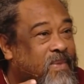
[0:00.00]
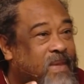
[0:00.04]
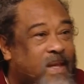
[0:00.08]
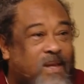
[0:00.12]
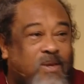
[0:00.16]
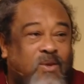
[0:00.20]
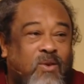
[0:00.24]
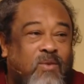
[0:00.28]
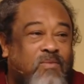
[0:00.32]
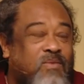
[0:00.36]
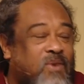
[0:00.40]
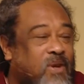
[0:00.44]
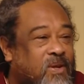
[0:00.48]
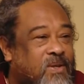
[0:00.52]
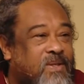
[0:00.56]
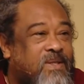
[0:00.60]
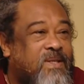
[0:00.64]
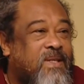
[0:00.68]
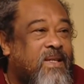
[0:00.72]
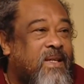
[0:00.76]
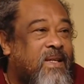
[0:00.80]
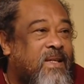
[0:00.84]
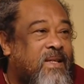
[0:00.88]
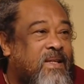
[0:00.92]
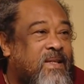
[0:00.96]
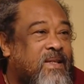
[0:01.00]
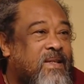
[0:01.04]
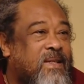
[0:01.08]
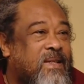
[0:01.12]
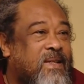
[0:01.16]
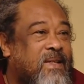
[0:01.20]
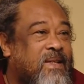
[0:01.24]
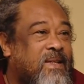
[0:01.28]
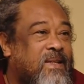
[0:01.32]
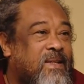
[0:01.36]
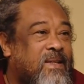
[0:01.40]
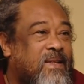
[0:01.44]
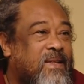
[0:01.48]
then you have not seen.
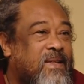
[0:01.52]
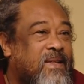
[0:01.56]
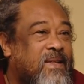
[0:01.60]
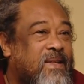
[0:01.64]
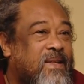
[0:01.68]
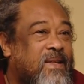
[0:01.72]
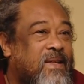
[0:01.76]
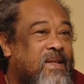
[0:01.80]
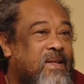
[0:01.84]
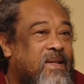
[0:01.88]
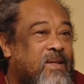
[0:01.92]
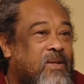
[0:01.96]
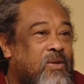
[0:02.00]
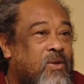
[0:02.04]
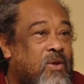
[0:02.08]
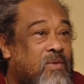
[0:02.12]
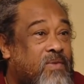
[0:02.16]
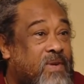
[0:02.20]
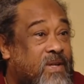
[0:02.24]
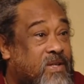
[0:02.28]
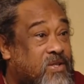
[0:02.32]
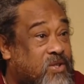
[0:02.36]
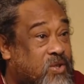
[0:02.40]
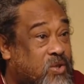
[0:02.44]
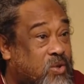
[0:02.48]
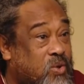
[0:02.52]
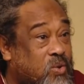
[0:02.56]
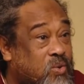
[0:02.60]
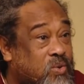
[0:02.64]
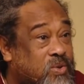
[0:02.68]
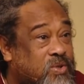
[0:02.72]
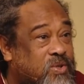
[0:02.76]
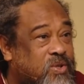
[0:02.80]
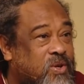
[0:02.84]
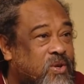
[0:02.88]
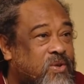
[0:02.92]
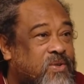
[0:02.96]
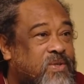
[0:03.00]
You have
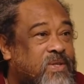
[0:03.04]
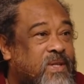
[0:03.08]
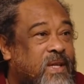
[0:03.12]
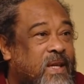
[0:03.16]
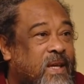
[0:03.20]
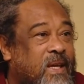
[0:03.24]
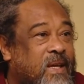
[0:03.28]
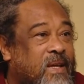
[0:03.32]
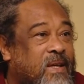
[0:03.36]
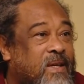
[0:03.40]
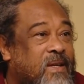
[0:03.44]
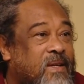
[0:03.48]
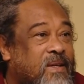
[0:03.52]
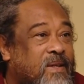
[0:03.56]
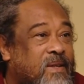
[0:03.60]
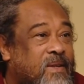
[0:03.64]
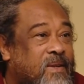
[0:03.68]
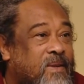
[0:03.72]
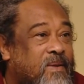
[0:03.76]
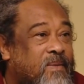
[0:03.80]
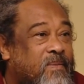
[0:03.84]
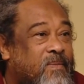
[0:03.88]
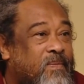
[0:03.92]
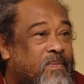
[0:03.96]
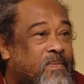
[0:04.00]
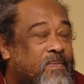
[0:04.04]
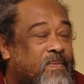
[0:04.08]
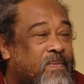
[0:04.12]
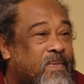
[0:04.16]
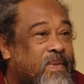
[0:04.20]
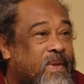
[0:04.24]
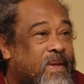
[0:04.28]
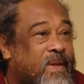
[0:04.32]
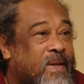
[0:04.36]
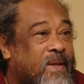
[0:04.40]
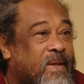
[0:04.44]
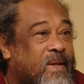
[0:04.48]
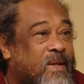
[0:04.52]
excused your seeing.
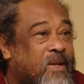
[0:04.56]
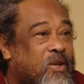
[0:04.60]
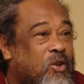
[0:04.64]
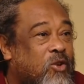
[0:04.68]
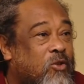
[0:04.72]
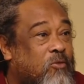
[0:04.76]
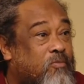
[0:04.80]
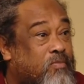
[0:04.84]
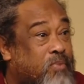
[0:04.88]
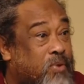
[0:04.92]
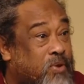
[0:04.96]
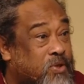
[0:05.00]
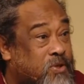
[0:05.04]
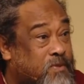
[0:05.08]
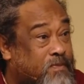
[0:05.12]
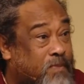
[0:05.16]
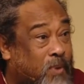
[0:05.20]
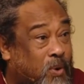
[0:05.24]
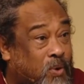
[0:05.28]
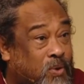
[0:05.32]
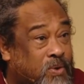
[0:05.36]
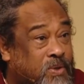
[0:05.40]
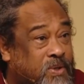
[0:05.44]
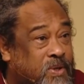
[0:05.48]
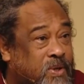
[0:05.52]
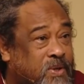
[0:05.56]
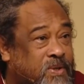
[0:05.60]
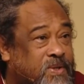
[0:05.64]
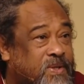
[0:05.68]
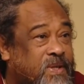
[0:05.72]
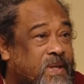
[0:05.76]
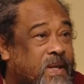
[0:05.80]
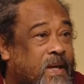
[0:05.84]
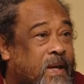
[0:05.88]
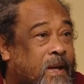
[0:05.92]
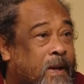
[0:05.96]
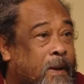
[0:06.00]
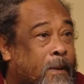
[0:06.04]
You have postponed your
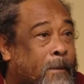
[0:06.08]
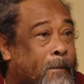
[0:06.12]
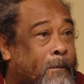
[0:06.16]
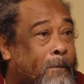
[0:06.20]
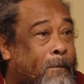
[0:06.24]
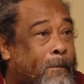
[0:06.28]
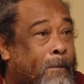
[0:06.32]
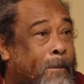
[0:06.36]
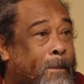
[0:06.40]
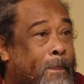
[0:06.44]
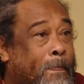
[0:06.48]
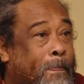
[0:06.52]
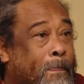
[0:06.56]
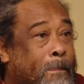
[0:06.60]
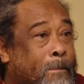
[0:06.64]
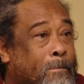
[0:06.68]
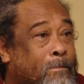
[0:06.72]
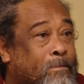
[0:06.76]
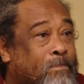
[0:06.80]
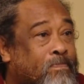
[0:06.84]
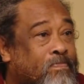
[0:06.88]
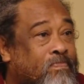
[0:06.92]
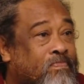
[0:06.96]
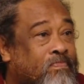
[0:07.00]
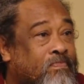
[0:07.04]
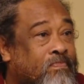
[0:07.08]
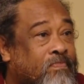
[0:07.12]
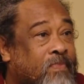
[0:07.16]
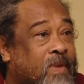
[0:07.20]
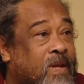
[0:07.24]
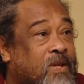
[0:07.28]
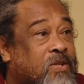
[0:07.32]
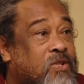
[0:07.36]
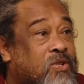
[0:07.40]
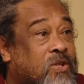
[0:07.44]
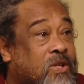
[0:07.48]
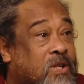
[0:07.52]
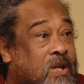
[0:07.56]
seeing
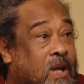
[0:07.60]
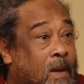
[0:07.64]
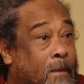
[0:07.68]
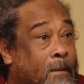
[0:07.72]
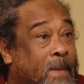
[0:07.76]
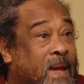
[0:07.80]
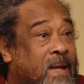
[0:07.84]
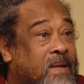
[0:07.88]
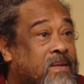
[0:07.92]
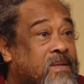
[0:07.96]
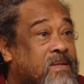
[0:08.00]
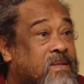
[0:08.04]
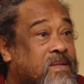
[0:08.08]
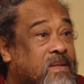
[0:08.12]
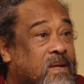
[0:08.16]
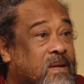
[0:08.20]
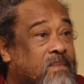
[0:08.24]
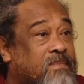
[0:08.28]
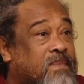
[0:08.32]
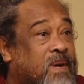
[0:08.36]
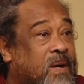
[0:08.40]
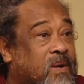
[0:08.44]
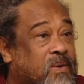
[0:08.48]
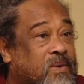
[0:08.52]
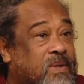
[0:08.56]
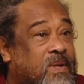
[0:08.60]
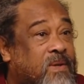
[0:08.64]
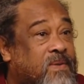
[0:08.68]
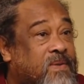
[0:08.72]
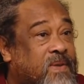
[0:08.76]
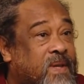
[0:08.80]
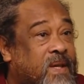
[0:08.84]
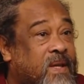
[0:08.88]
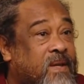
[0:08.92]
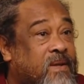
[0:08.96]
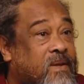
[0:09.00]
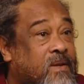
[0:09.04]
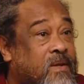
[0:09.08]
to comment about the
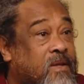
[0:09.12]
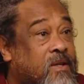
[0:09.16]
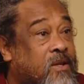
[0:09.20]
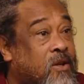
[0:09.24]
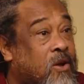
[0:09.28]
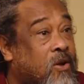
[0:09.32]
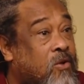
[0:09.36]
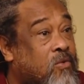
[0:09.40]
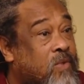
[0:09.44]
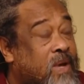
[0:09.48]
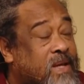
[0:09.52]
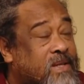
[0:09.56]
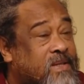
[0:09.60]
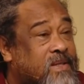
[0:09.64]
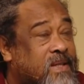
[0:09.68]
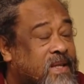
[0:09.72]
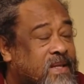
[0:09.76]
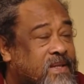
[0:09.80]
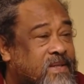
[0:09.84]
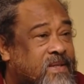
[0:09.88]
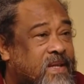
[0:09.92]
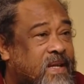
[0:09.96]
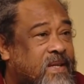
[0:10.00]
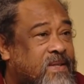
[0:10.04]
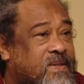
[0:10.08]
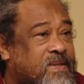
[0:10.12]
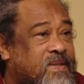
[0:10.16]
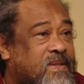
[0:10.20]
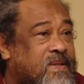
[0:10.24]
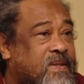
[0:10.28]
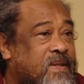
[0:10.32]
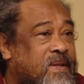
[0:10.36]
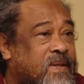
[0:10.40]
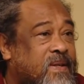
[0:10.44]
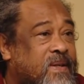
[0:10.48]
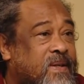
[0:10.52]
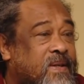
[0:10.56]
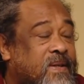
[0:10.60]
thing, your restlessness.
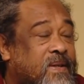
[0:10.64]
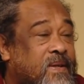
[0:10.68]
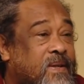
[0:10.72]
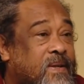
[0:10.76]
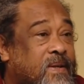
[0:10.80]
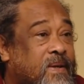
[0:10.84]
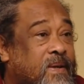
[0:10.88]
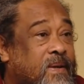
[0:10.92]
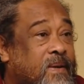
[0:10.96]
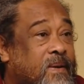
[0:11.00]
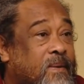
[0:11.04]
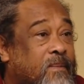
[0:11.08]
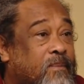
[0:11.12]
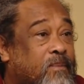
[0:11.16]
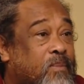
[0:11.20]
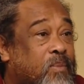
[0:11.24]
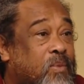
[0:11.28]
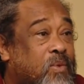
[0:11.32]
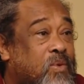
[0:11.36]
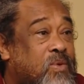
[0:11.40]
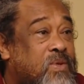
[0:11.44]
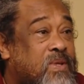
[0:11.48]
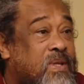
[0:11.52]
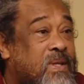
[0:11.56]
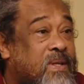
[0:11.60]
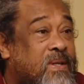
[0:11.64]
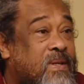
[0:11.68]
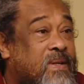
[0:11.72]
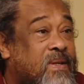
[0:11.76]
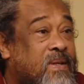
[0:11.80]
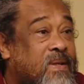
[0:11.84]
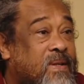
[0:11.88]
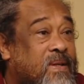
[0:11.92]
You see?